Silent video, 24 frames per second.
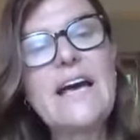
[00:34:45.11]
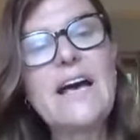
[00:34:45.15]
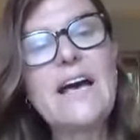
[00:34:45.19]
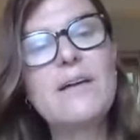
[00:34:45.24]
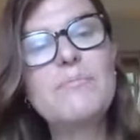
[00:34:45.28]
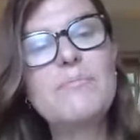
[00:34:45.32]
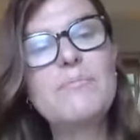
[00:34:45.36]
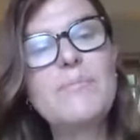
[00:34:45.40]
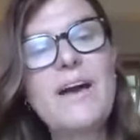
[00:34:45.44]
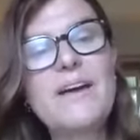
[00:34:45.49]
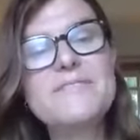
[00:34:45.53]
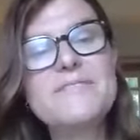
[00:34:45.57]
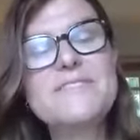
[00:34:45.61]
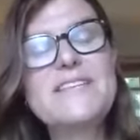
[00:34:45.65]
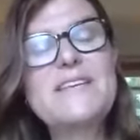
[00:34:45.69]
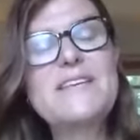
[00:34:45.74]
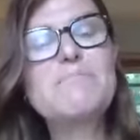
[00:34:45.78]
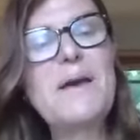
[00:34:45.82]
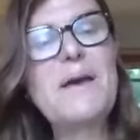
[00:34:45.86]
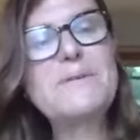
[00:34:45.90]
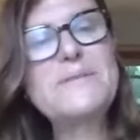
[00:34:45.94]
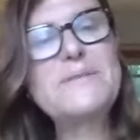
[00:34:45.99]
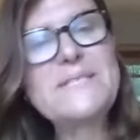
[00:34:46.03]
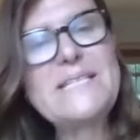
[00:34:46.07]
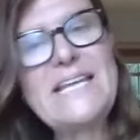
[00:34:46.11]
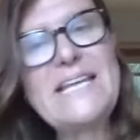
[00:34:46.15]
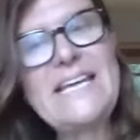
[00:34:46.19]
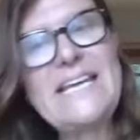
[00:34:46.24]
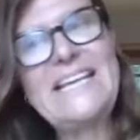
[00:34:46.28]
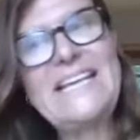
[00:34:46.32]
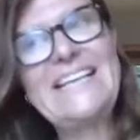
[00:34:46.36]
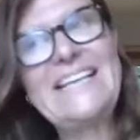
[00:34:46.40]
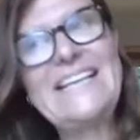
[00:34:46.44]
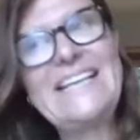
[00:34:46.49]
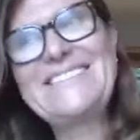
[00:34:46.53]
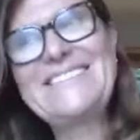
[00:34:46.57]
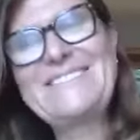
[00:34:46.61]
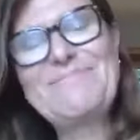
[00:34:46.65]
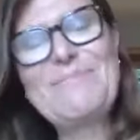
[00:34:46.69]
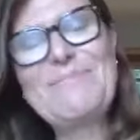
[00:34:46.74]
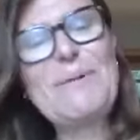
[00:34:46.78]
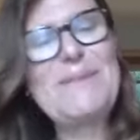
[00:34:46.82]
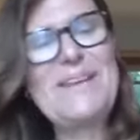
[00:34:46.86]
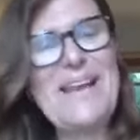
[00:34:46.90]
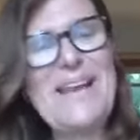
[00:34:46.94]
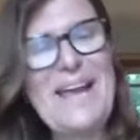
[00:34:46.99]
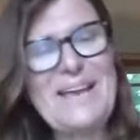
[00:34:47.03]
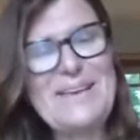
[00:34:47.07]
I've seen most things,
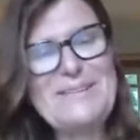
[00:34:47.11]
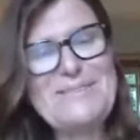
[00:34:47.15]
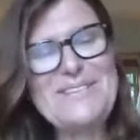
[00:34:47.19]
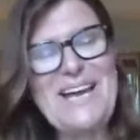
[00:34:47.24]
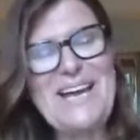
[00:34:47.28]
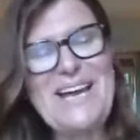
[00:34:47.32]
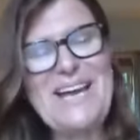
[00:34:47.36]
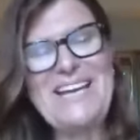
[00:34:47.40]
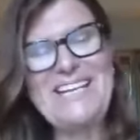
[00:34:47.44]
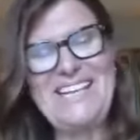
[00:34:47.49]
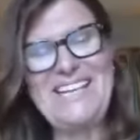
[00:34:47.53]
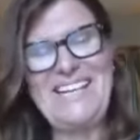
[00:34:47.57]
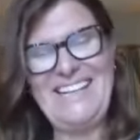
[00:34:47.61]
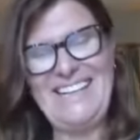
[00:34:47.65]
probably like you, Jada.